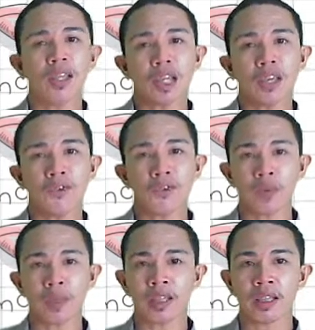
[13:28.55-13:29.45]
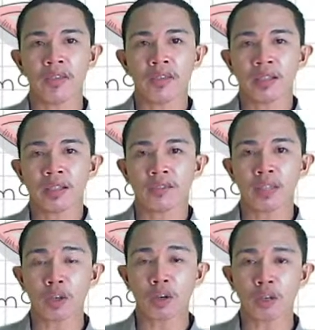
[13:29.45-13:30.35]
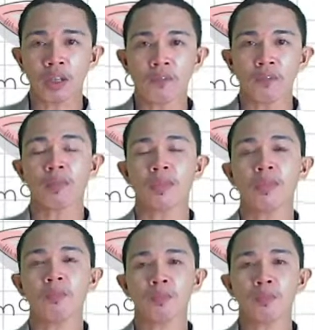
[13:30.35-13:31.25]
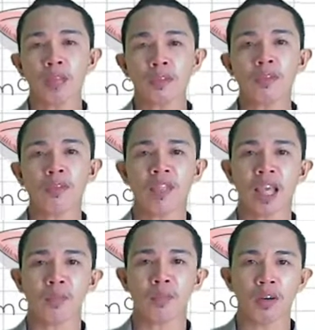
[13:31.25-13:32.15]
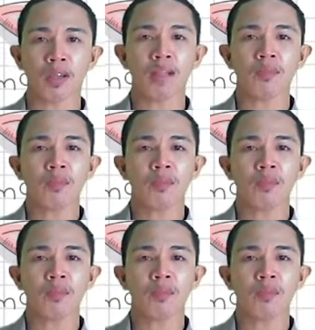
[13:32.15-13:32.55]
If you will recall from the previous table,